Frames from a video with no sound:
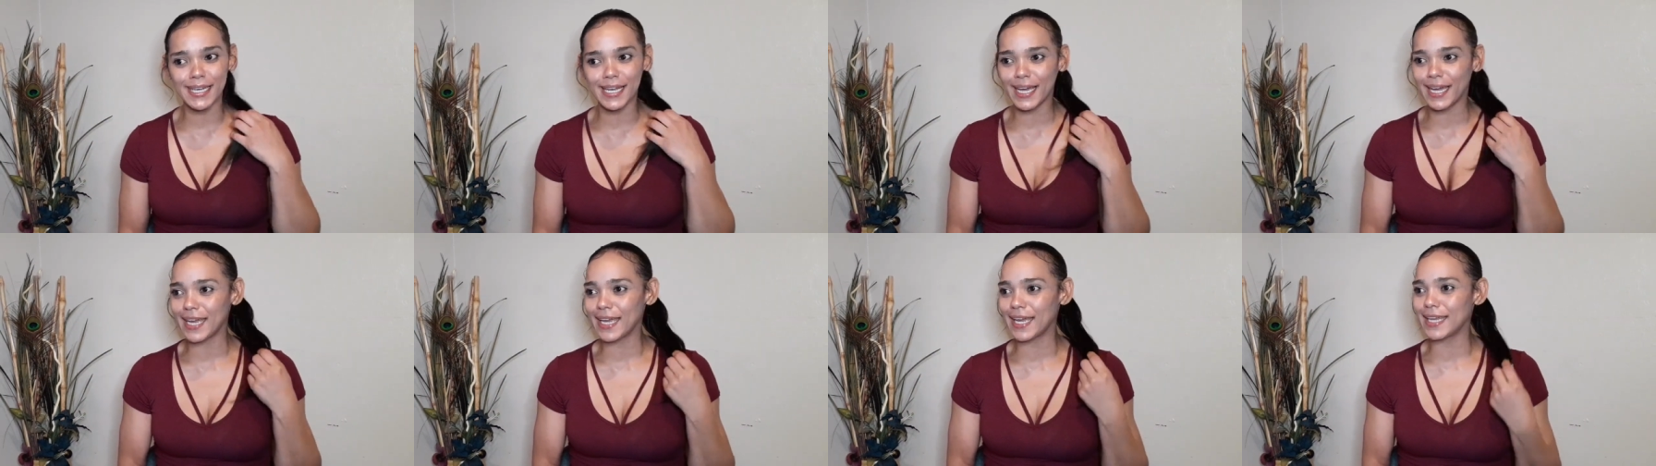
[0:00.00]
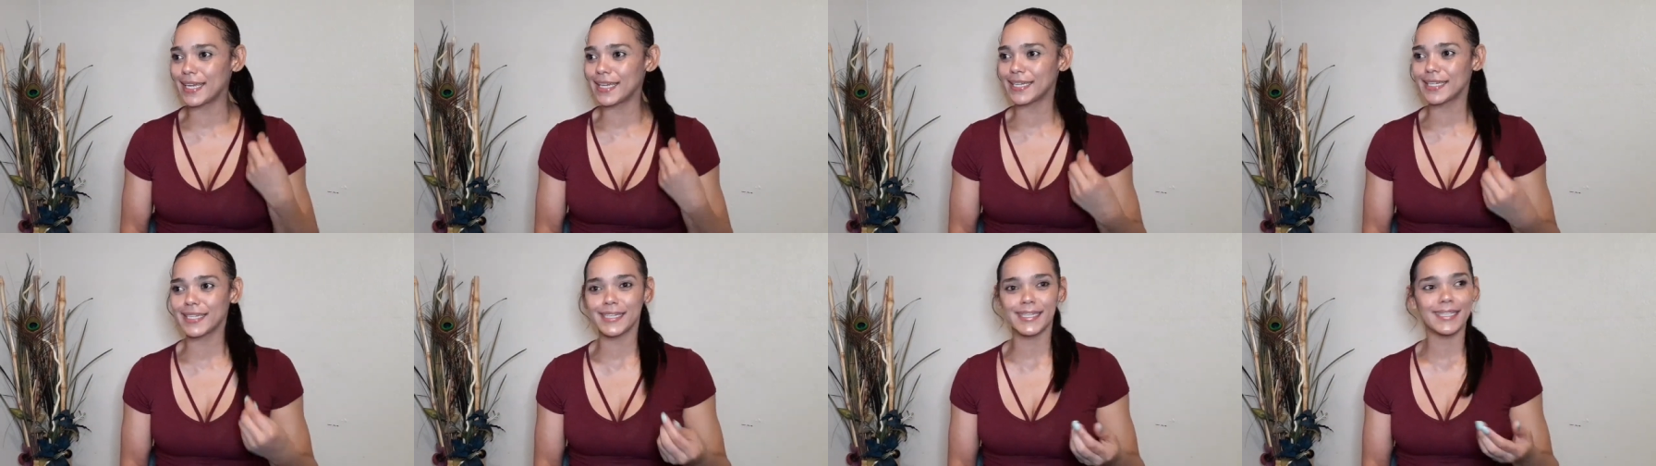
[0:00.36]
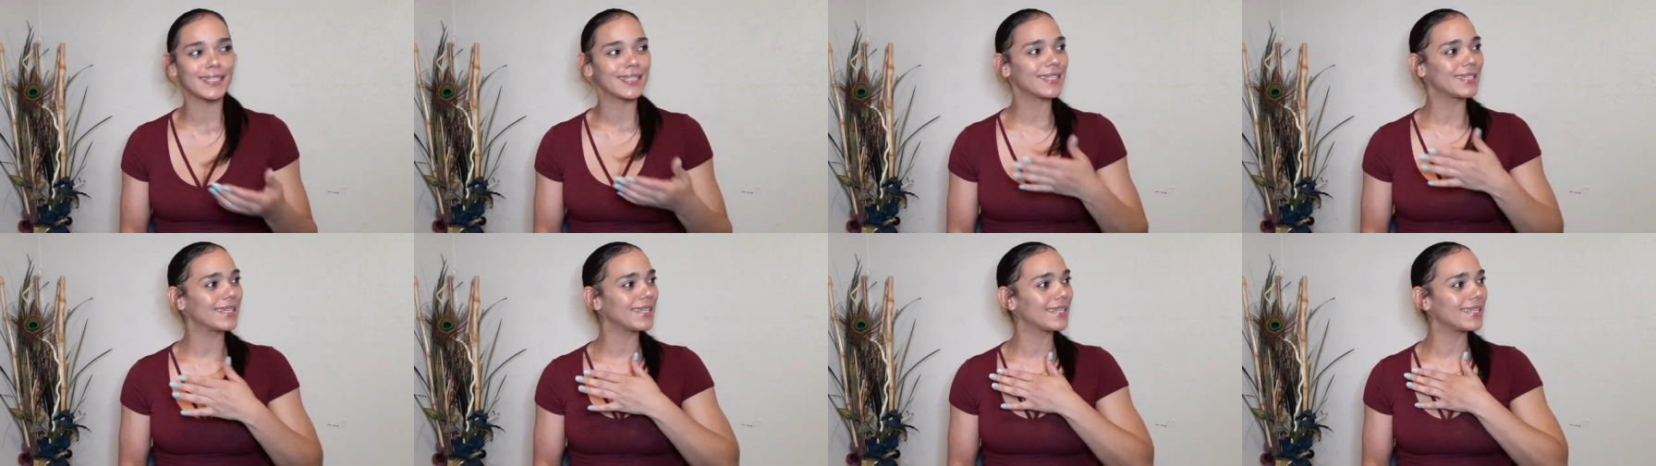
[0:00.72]
Like,
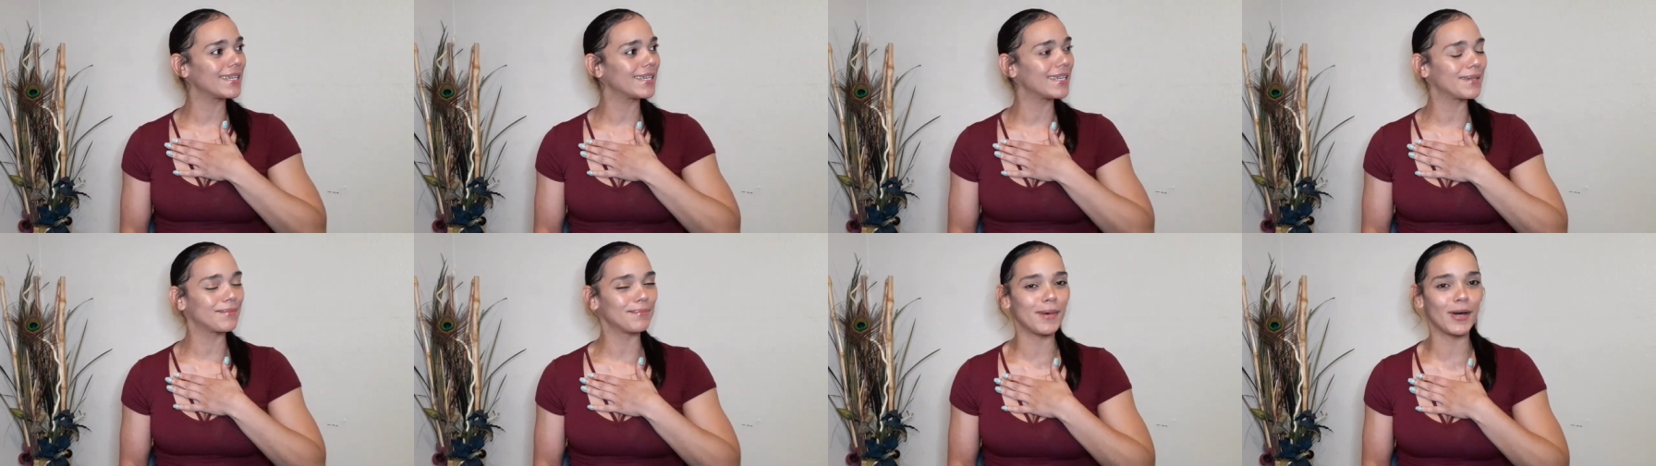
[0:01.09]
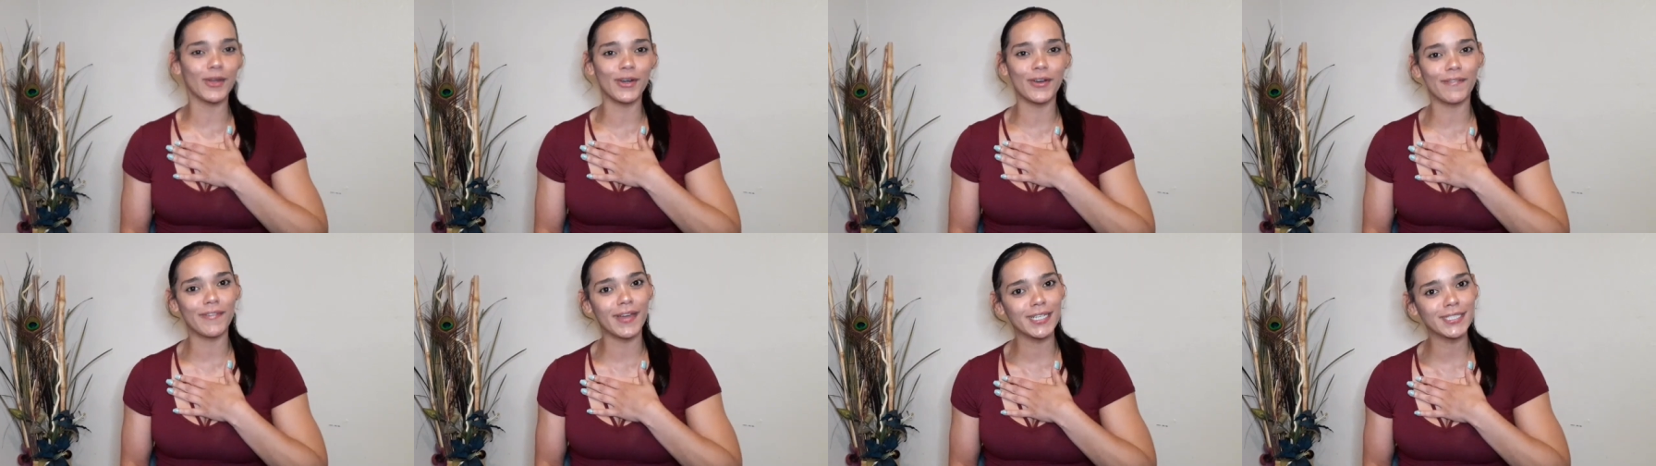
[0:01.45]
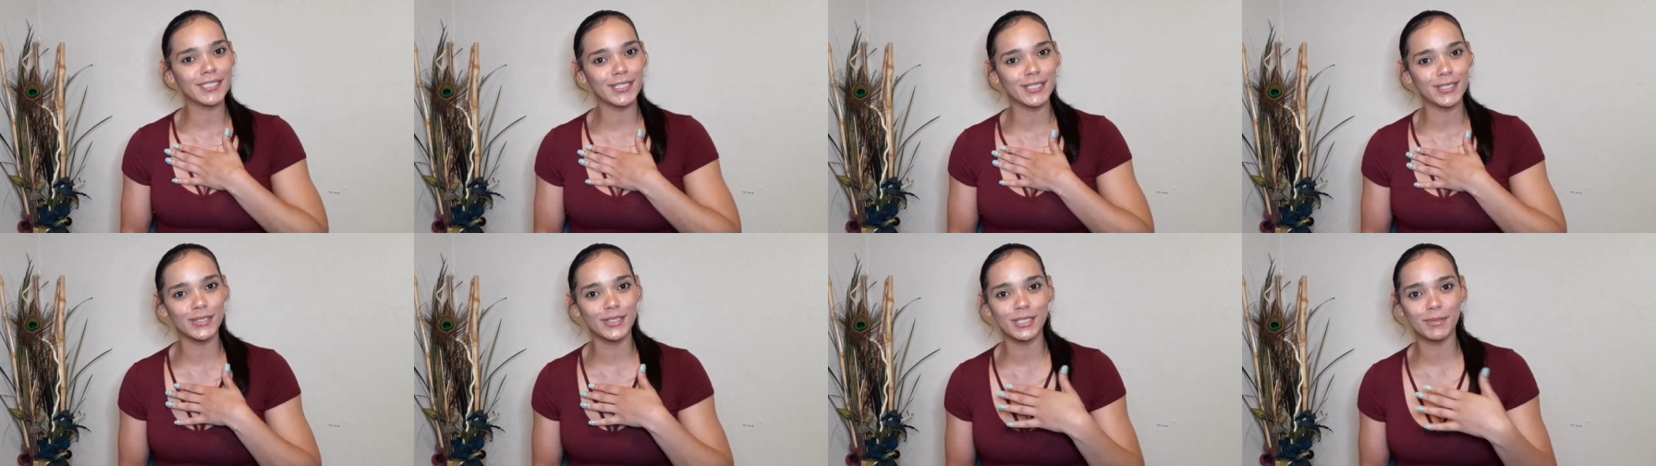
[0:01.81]

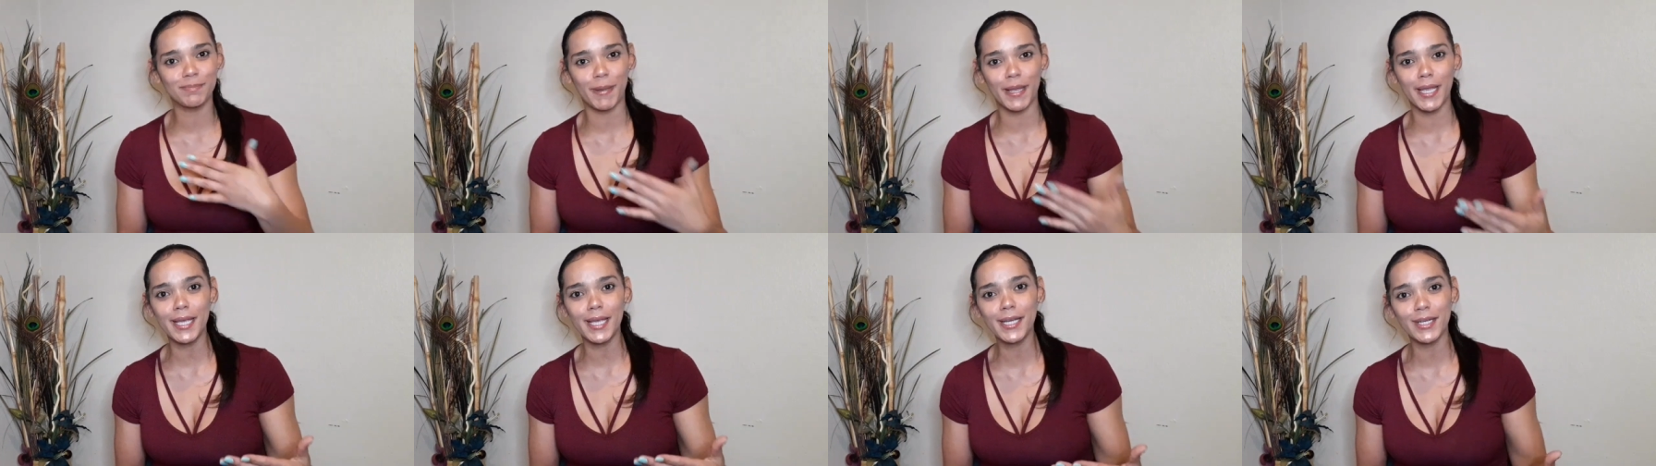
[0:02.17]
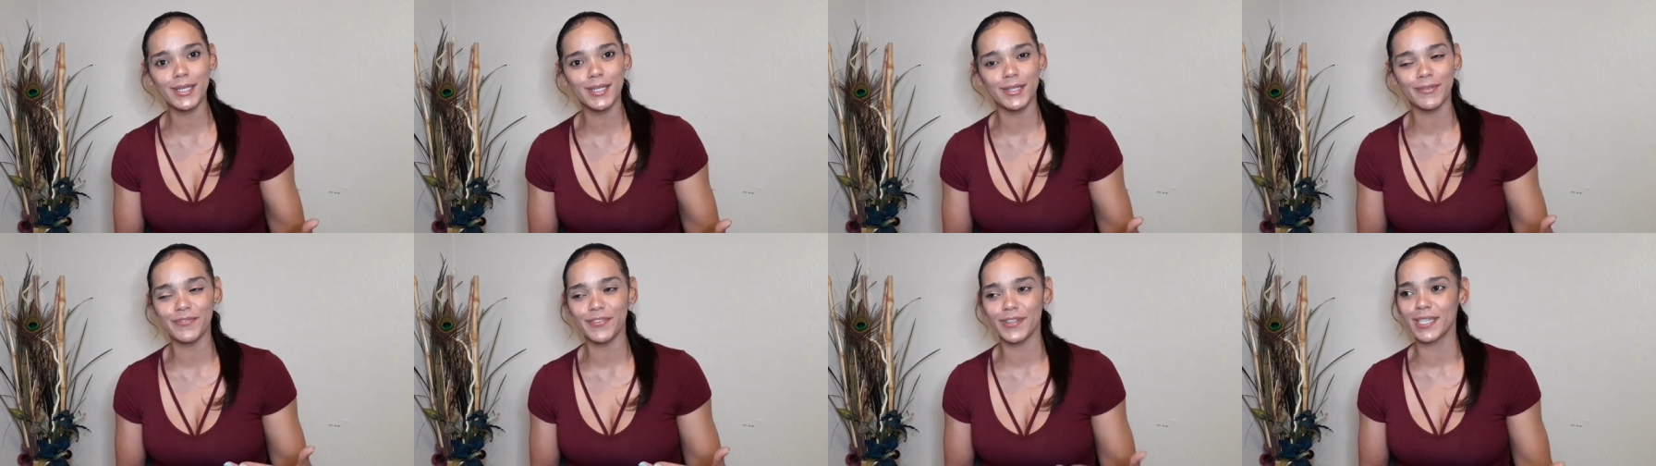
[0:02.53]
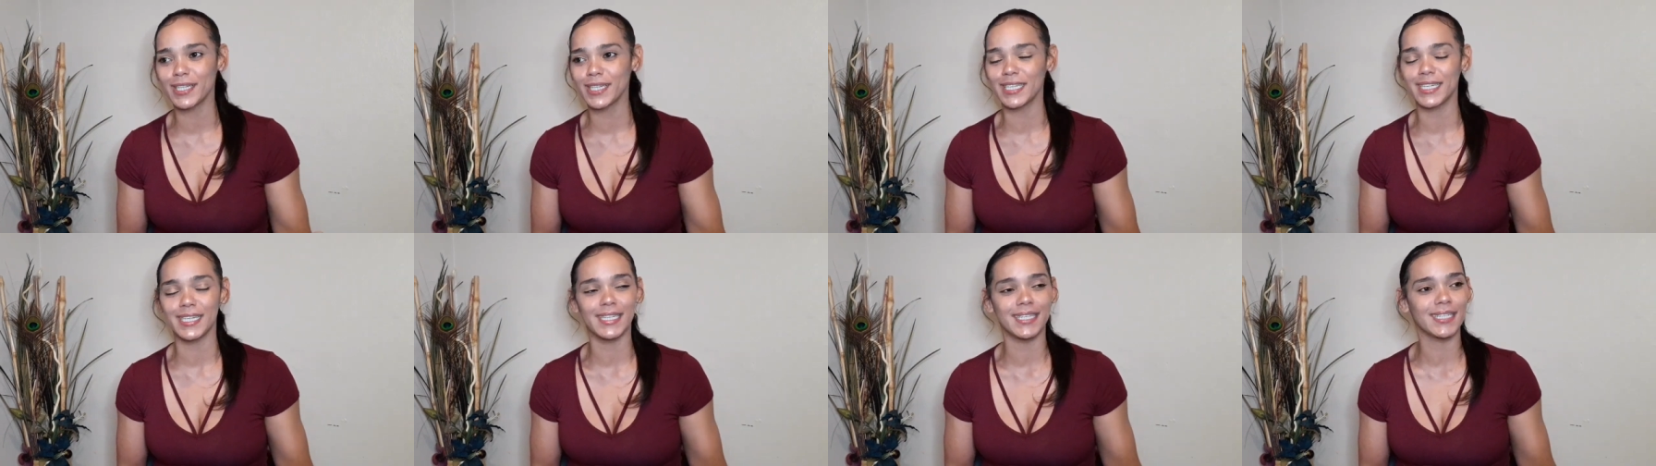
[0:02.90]
motivational speaker
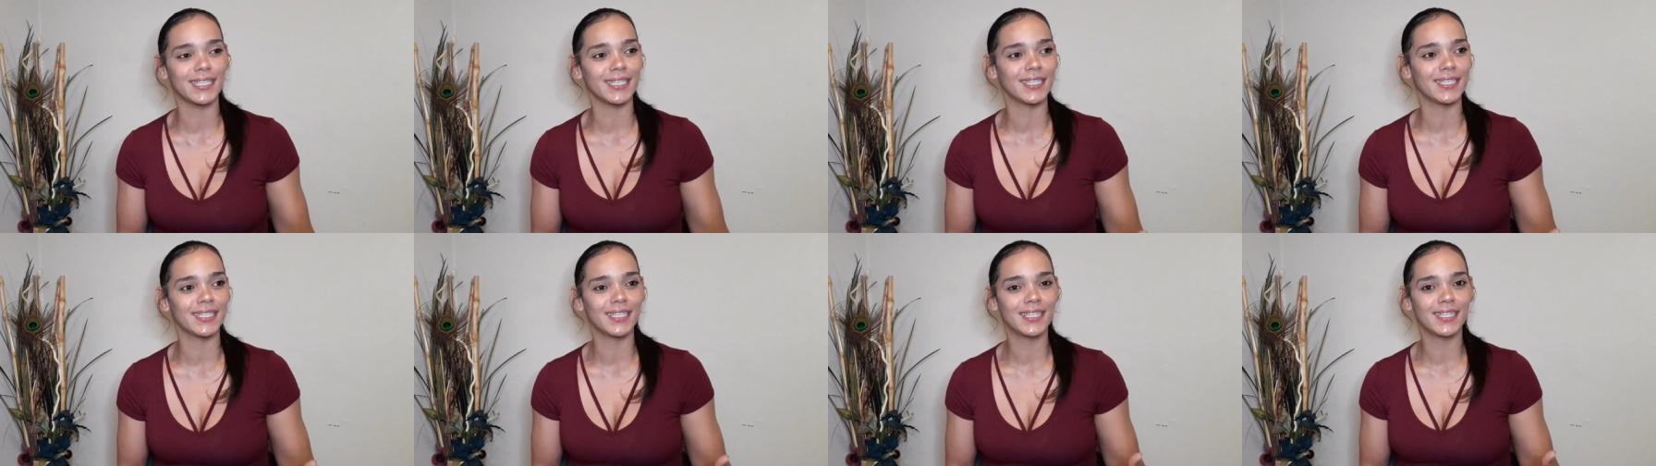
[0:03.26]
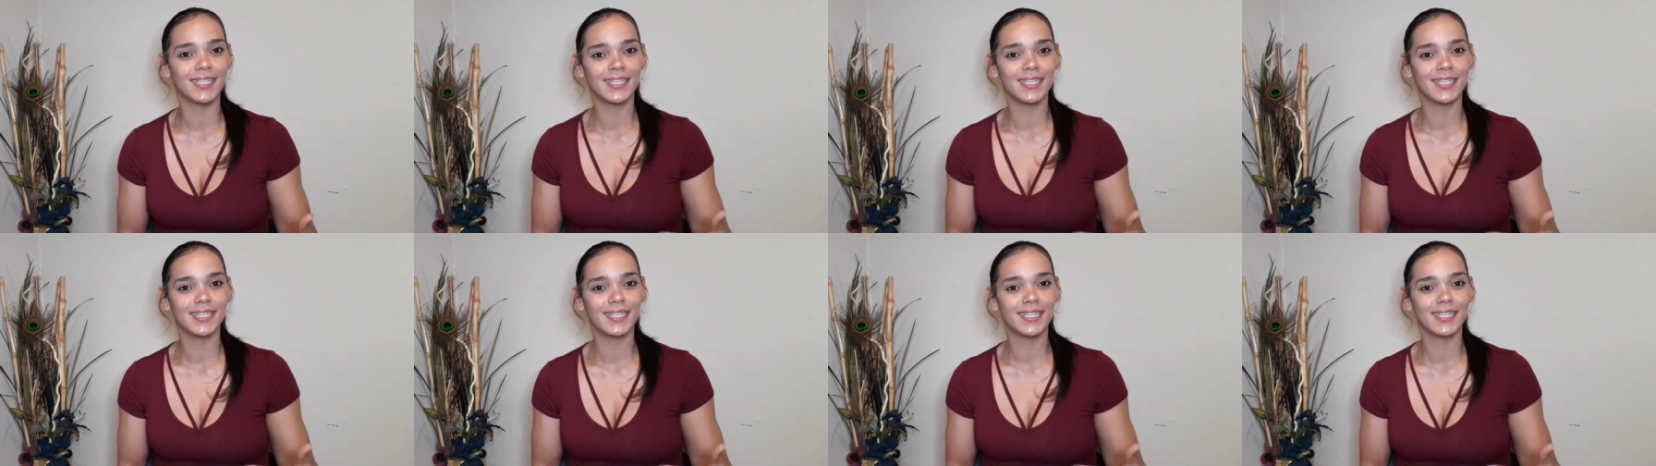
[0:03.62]
feeling.